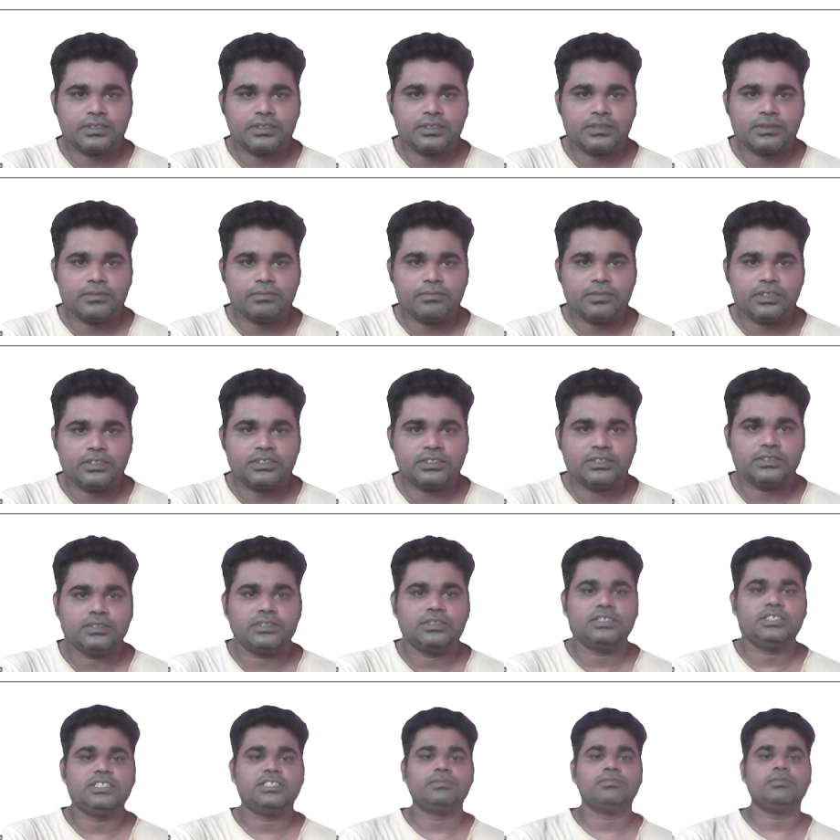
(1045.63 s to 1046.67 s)

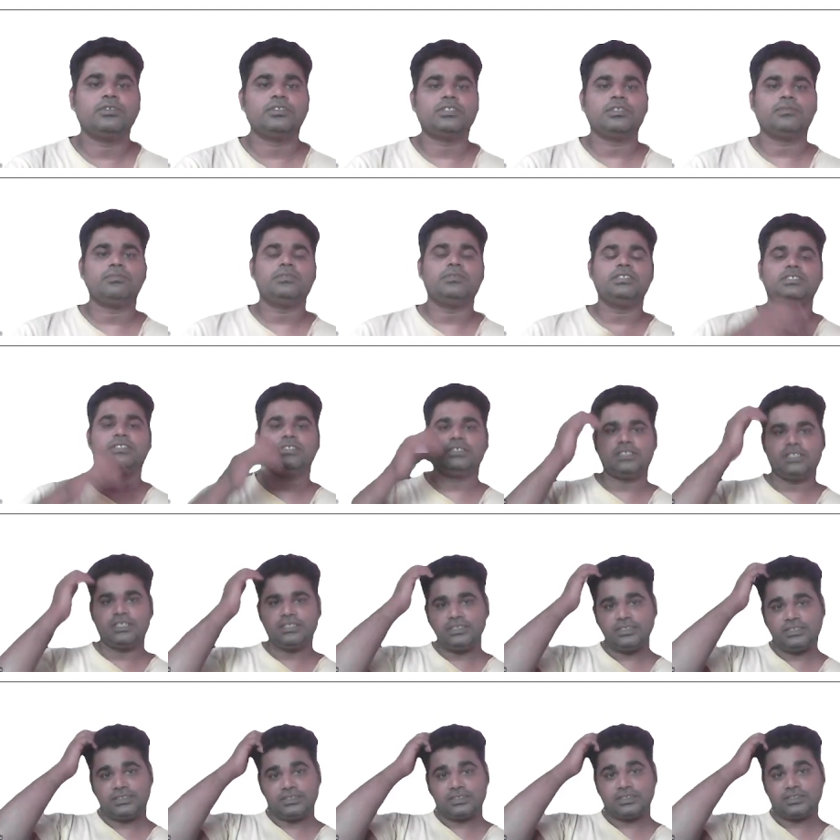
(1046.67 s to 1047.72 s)
much of
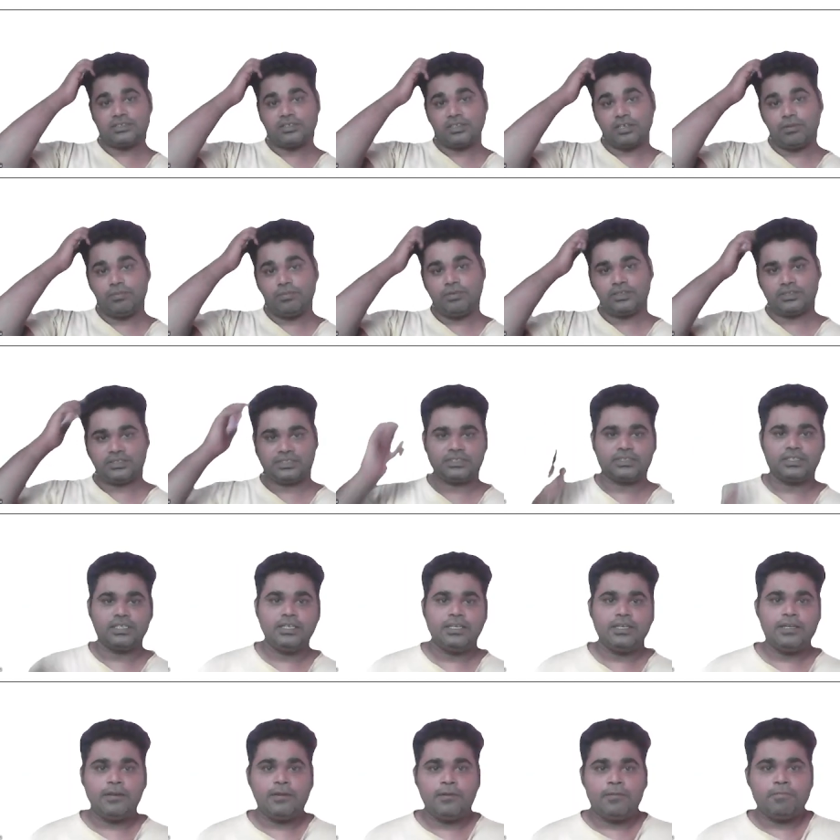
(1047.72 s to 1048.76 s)
distance covers,
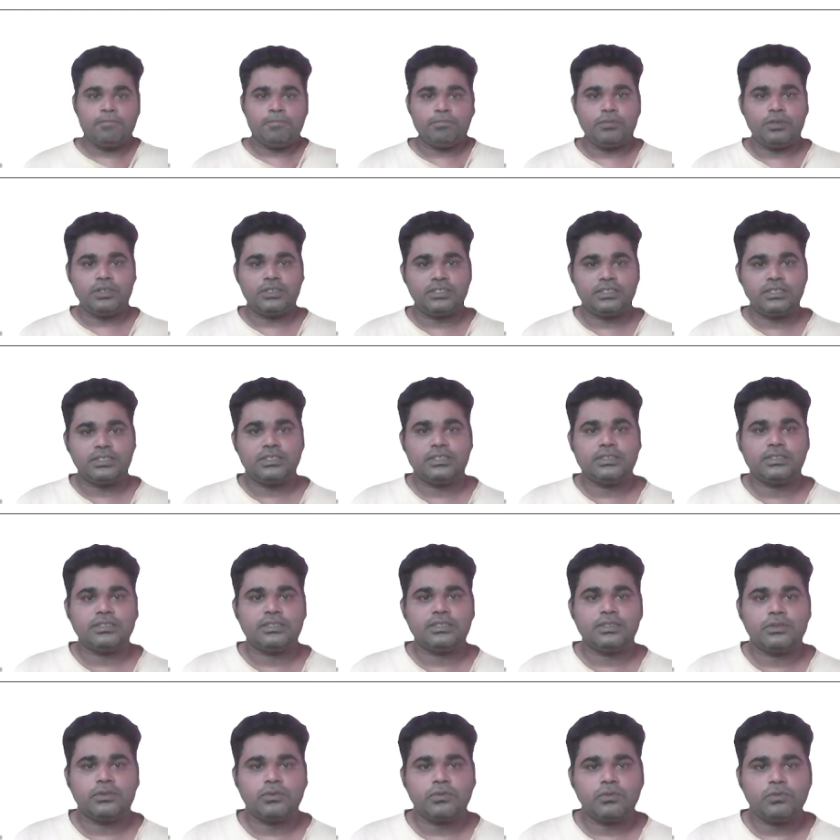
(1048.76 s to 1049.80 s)
but
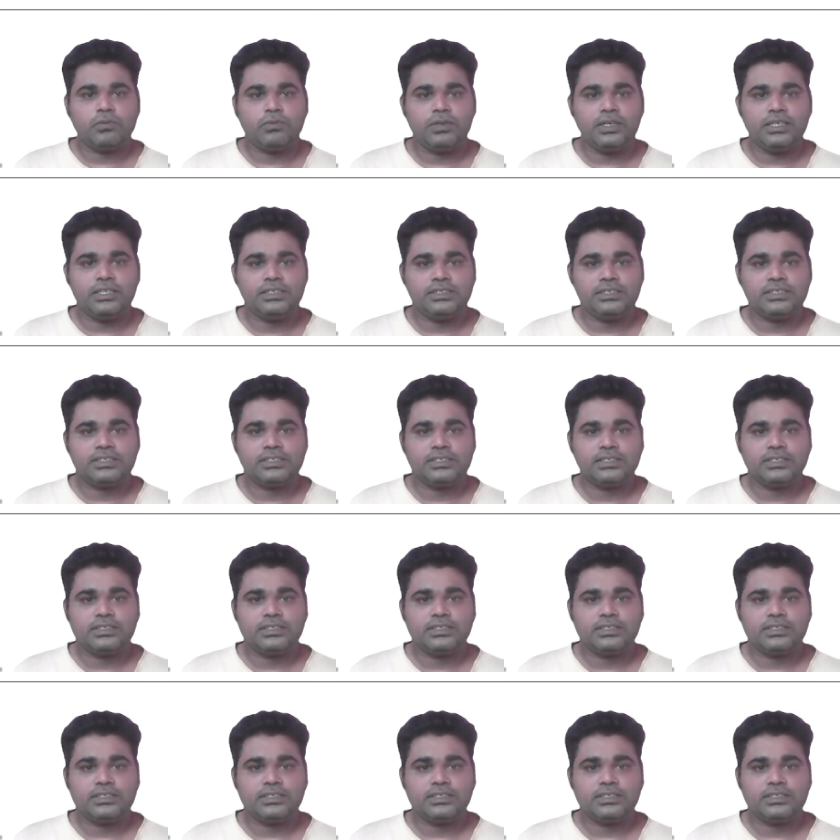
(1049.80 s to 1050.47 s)
when it